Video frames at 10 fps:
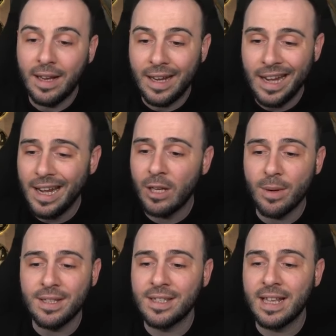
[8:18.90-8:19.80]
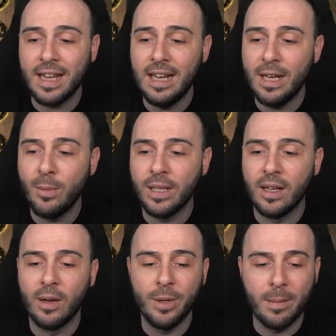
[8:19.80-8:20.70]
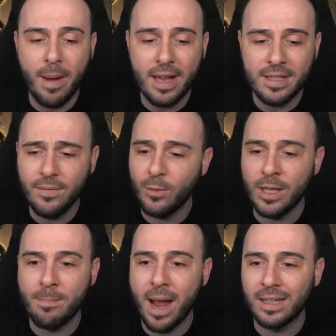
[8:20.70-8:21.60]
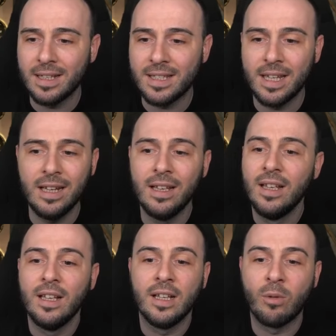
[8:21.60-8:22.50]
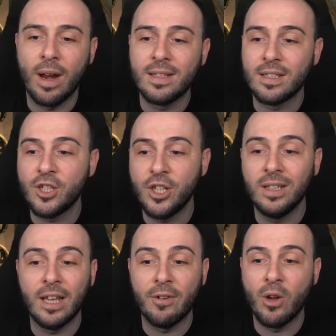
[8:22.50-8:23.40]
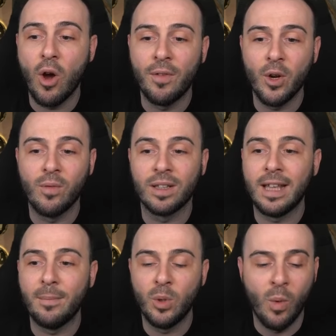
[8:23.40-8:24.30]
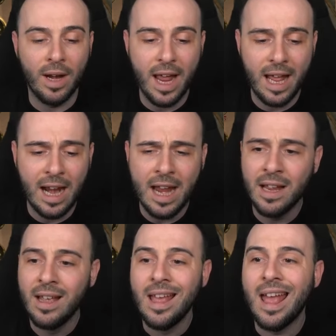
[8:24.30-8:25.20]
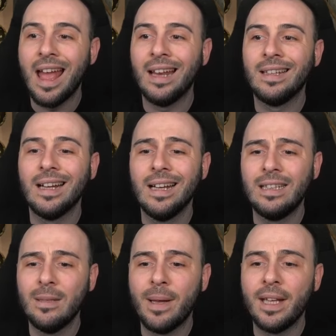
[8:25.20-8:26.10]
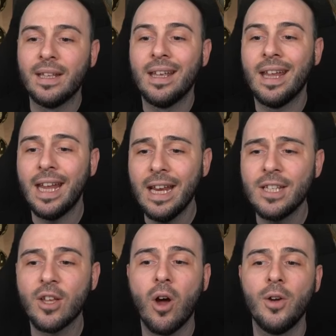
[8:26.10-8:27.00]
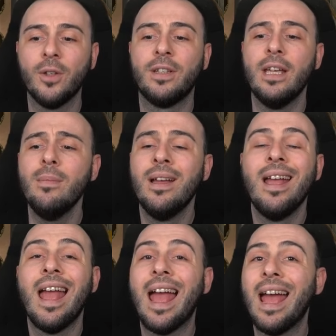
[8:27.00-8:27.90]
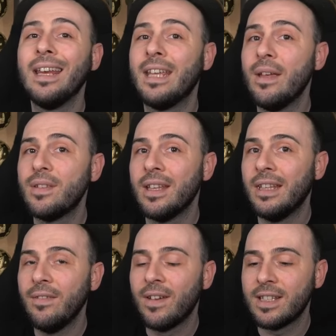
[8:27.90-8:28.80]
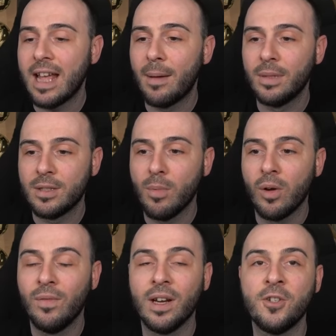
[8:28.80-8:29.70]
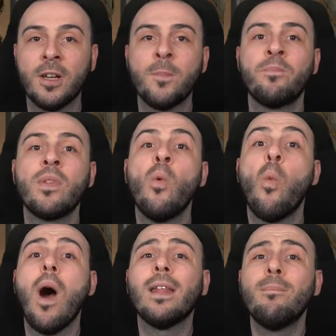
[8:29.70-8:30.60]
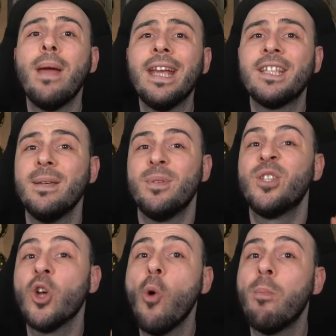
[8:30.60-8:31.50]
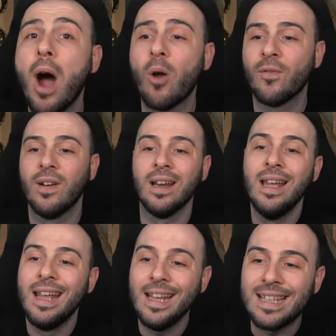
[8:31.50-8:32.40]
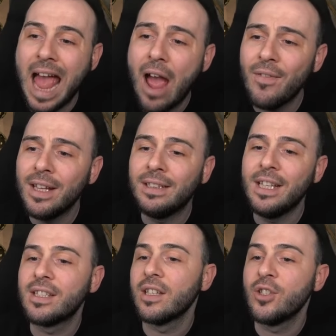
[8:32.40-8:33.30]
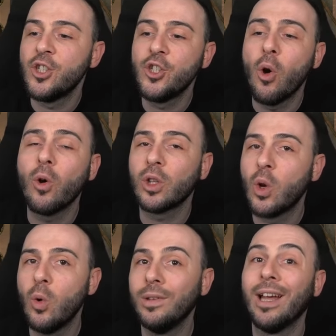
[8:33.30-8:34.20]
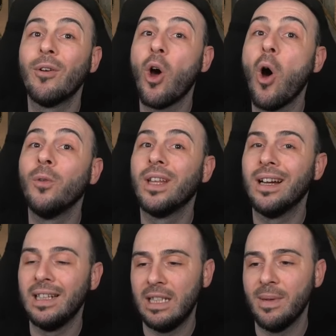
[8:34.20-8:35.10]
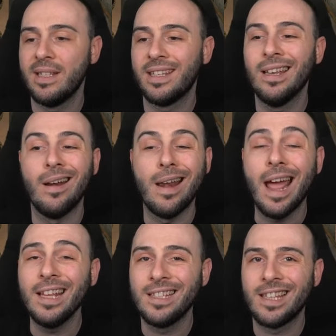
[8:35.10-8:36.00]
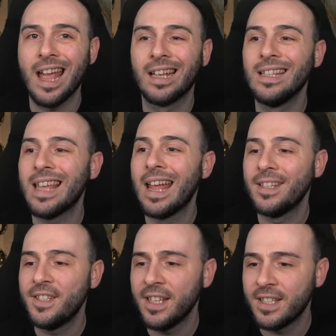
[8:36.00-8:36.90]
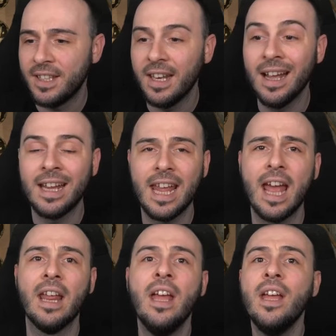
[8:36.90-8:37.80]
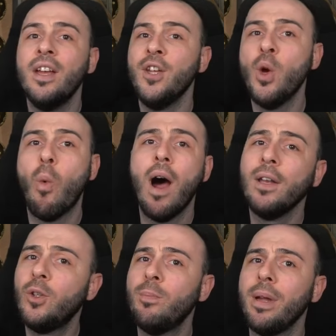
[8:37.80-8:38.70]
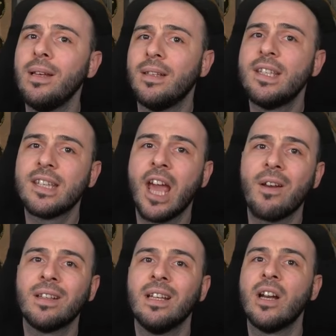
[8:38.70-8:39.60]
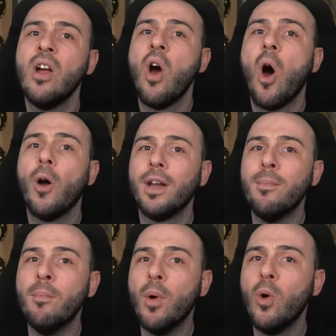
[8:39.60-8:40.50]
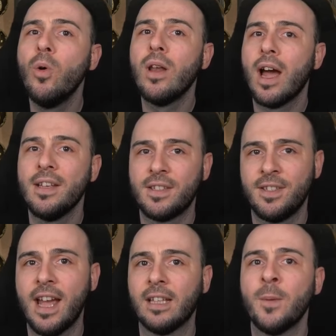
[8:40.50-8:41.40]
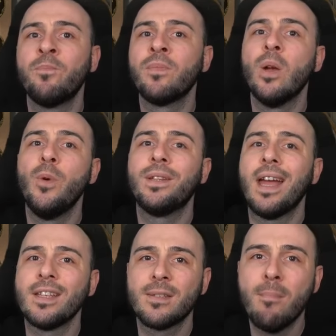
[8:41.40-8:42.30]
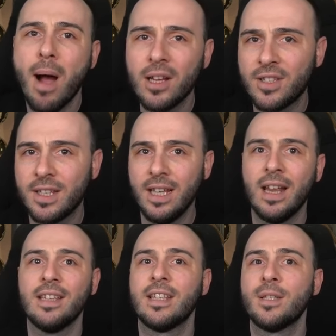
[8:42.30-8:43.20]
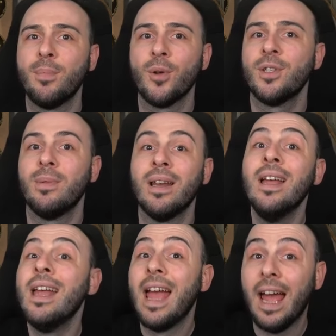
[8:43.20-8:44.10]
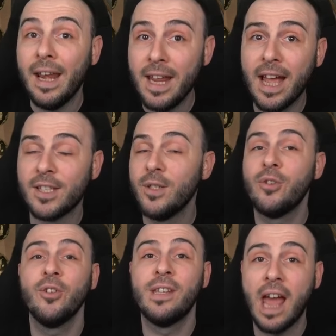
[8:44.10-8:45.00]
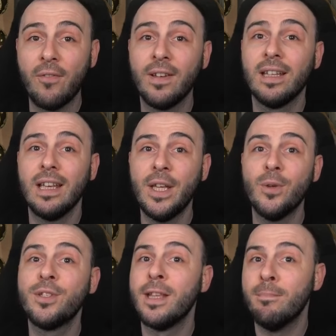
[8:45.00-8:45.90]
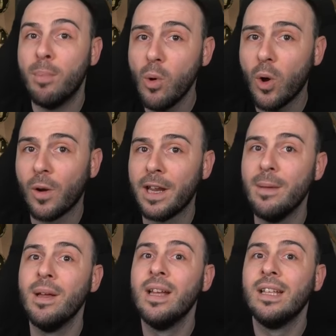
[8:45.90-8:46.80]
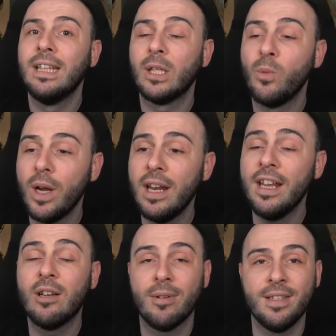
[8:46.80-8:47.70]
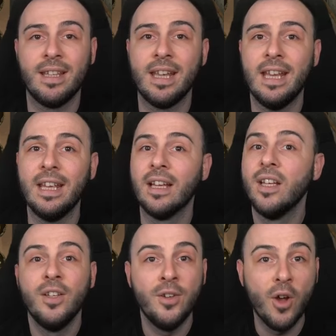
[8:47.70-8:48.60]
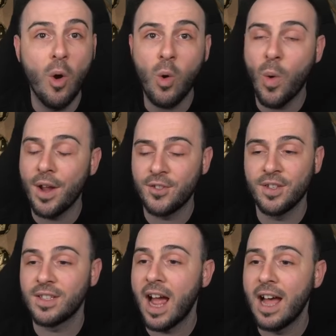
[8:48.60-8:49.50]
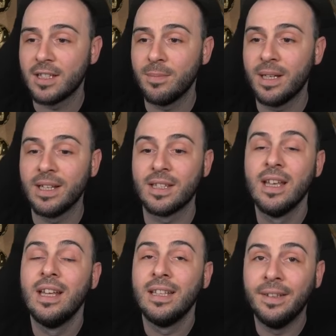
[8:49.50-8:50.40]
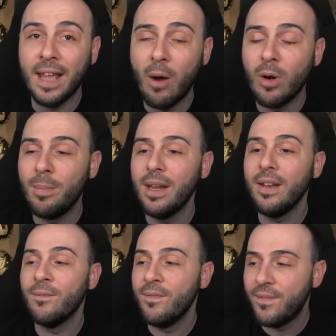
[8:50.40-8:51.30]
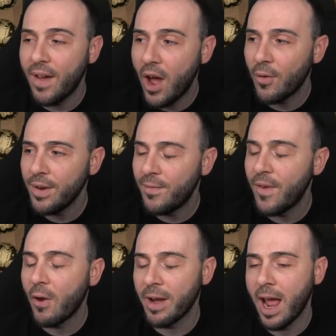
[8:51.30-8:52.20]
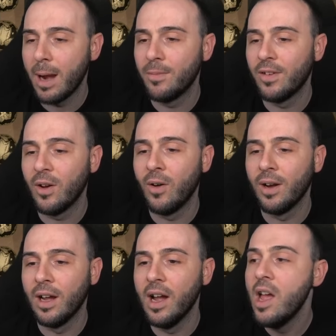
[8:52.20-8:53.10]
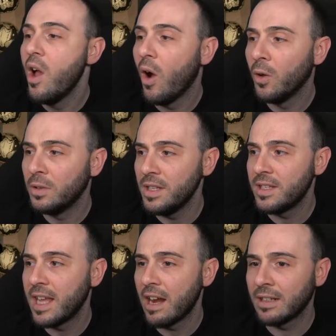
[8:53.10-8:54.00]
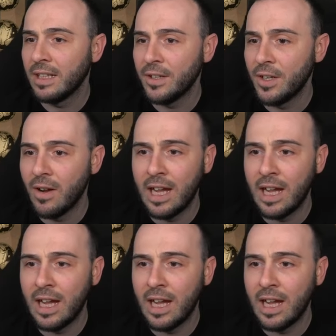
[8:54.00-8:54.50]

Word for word: He increases the healing with a with a passive, with a battle skill, grants a shield and recovery over time to one ally and the ultimate heals all your team and gives defense up the small version. What makes him so powerful is having this short cooldown on the ultimate skill, 9 seconds and 16. Again, you want to build this character on a Moonlight set with as much skill haste as possible. And yes, you should definitely use the book on him that will increase the healing. No questions asked because that will be very, very helpful on a uh, on this character, you know.